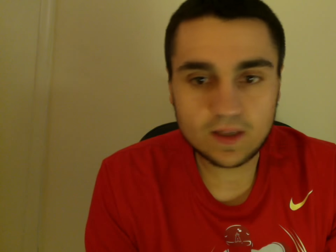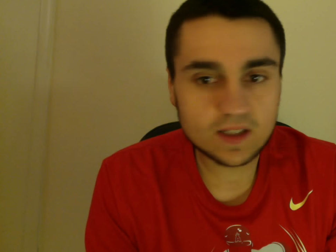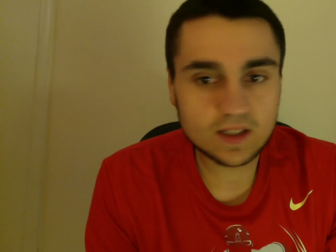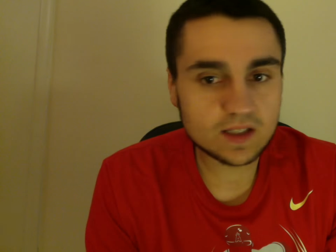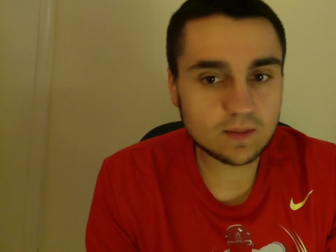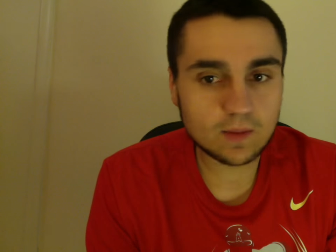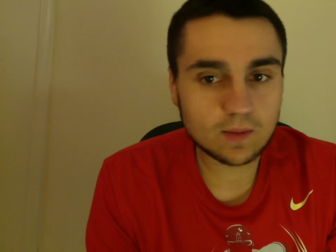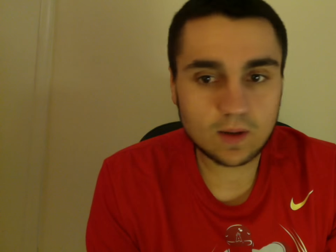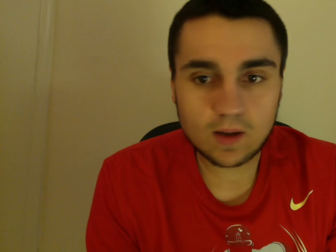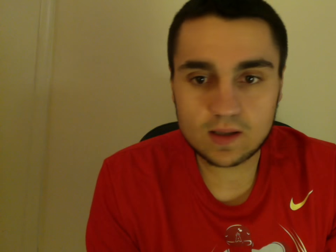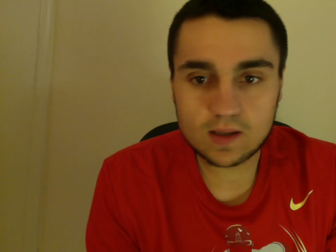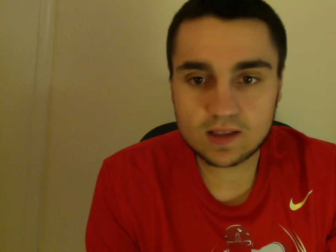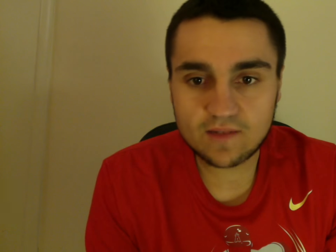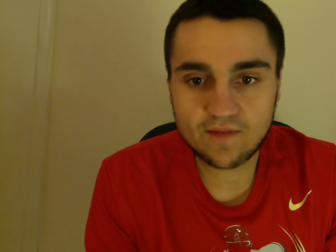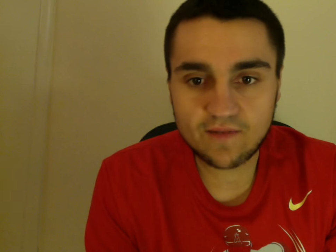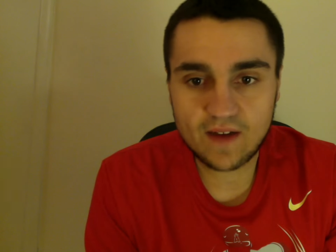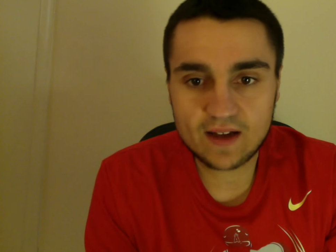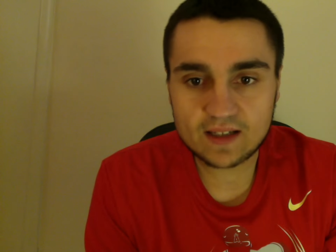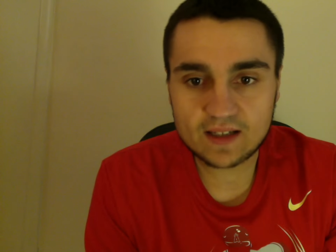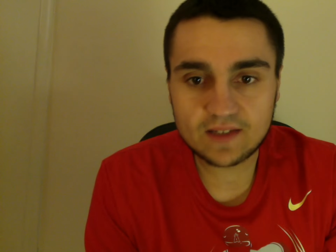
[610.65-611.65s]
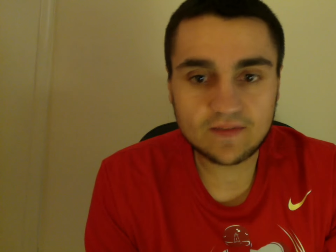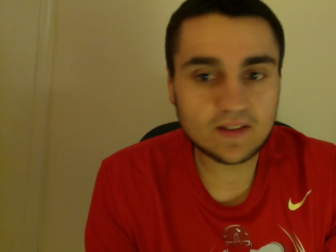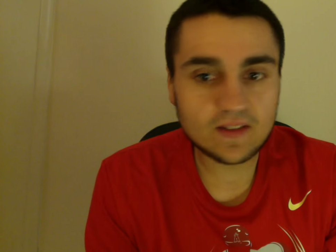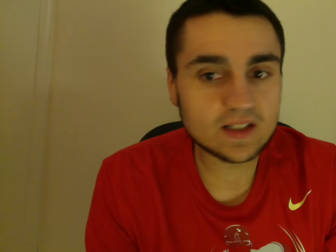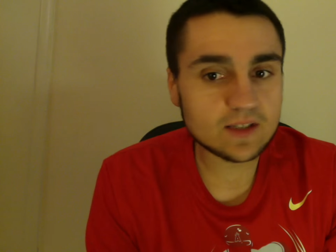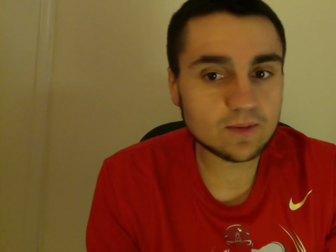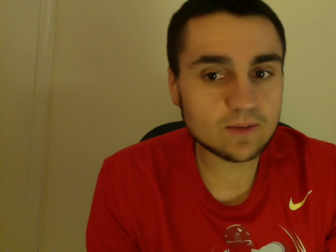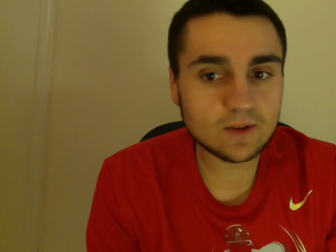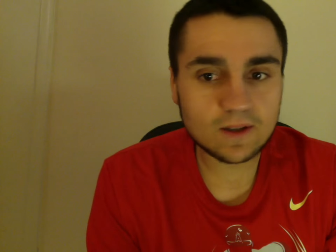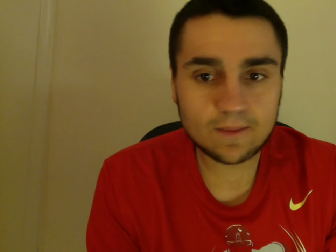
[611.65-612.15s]
get someone cost effective,
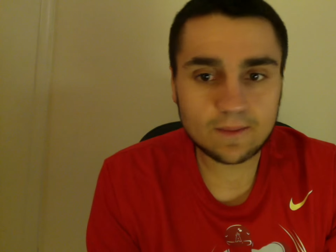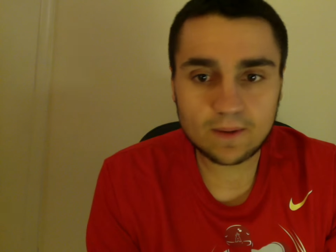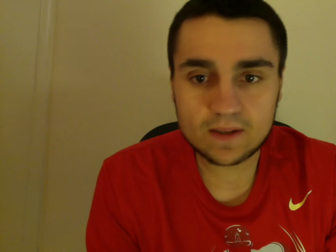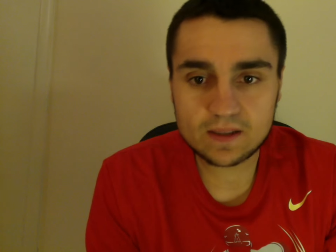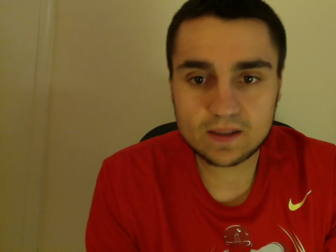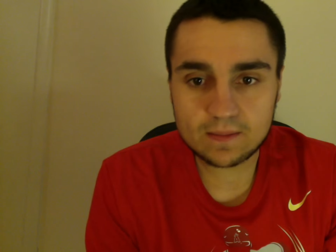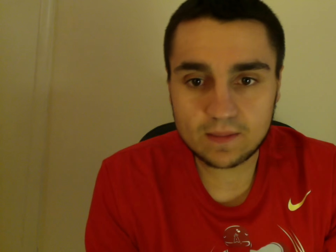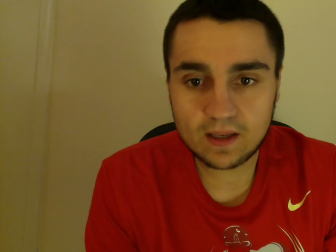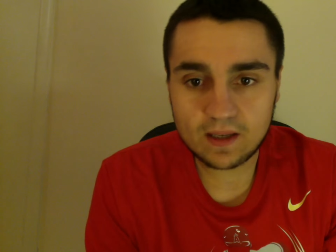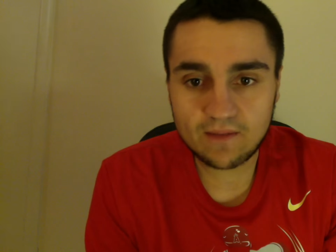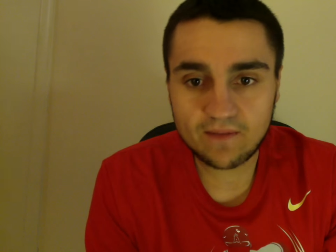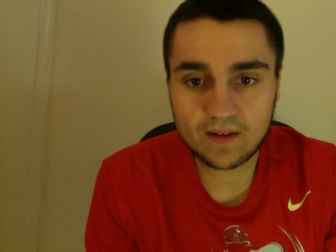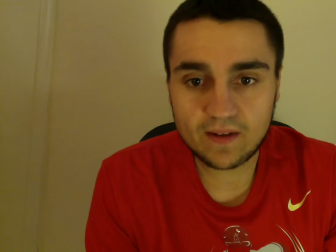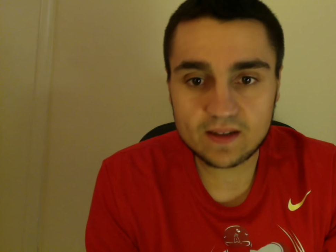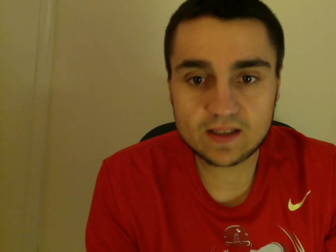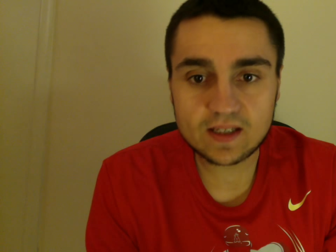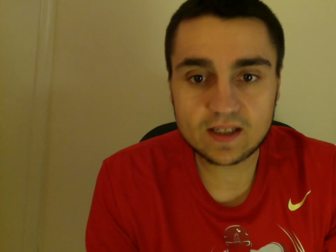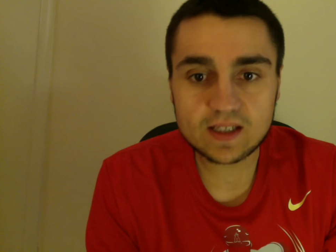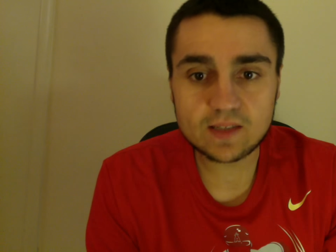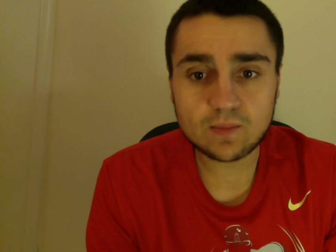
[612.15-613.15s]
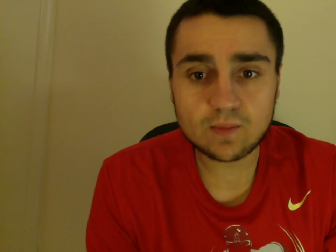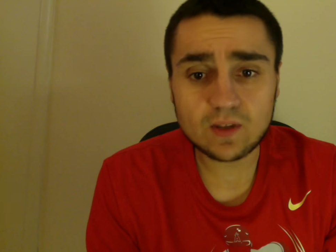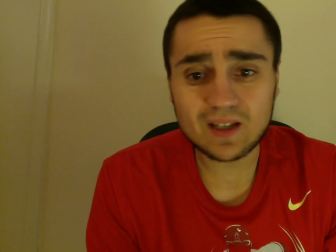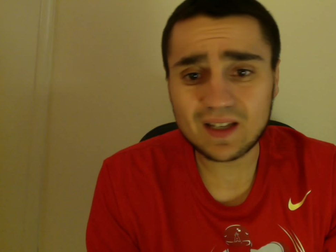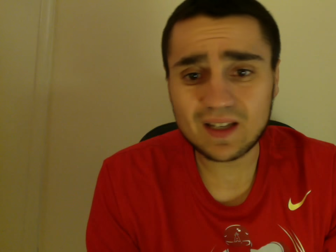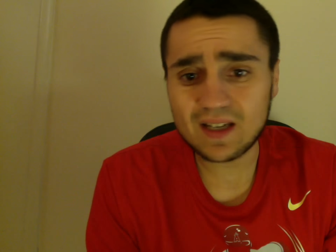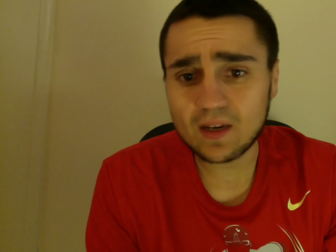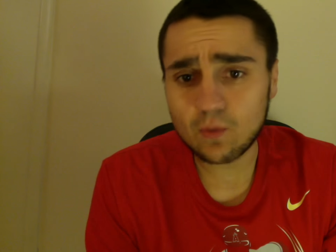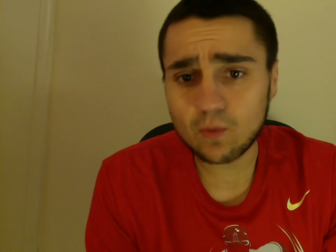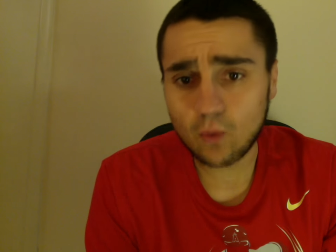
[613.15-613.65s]
get someone that can play some defense, get someone that
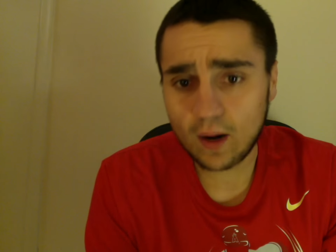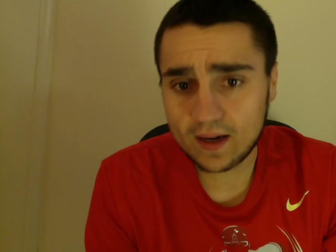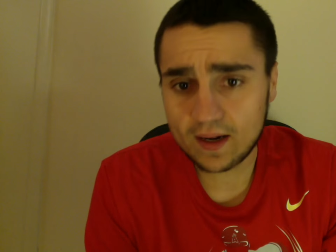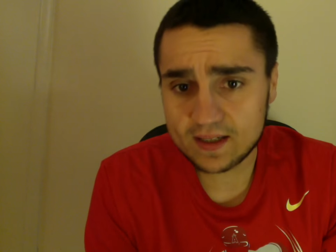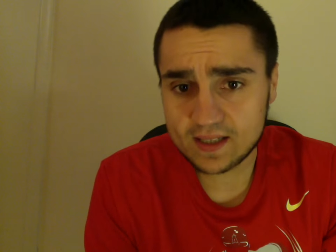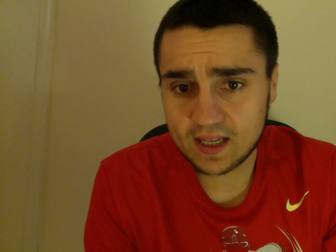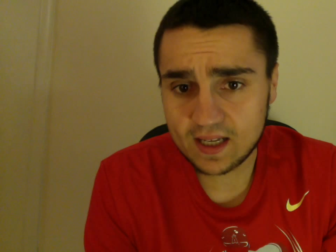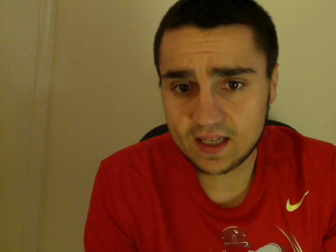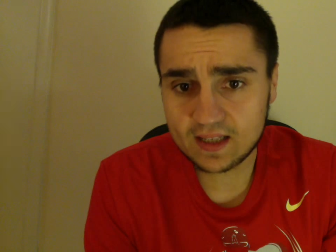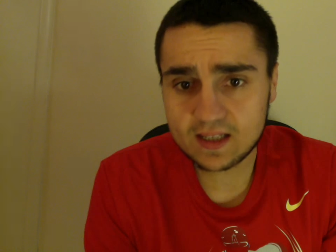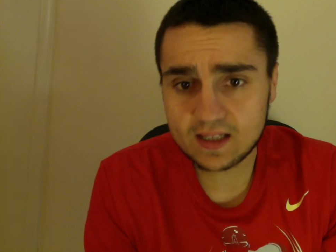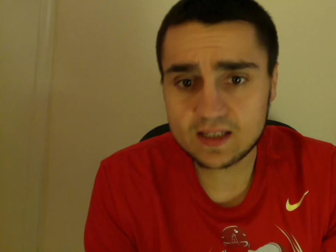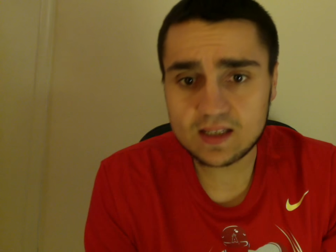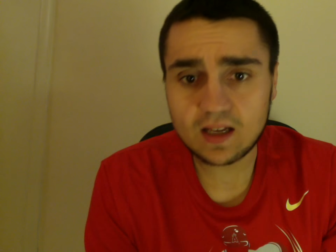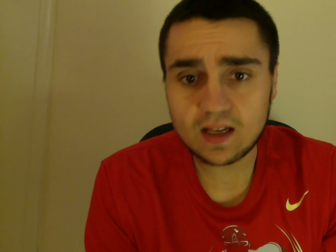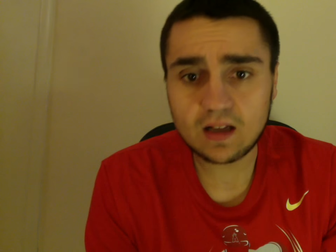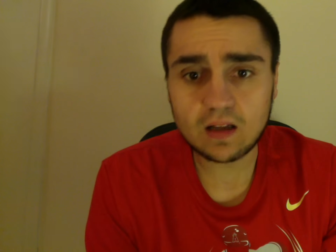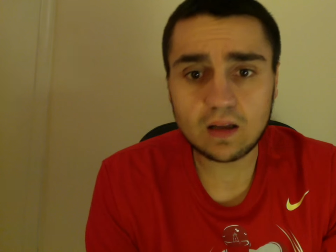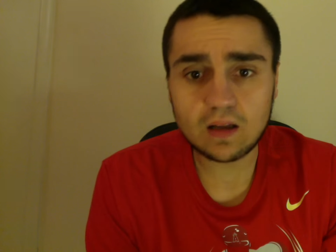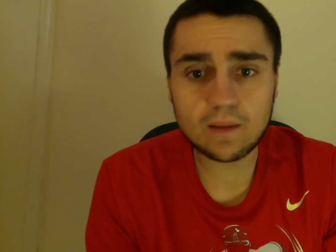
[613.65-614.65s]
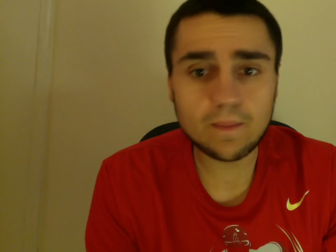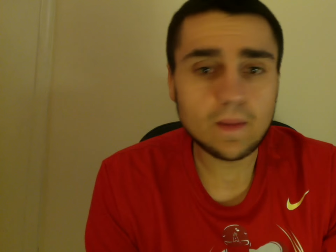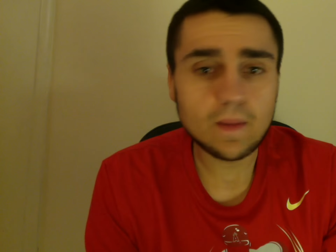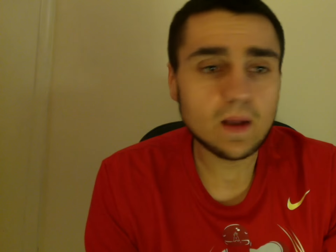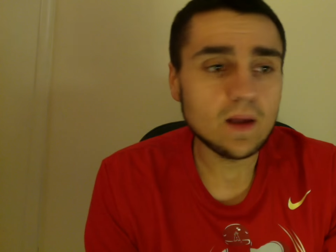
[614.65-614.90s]
can hit righties at a decent clip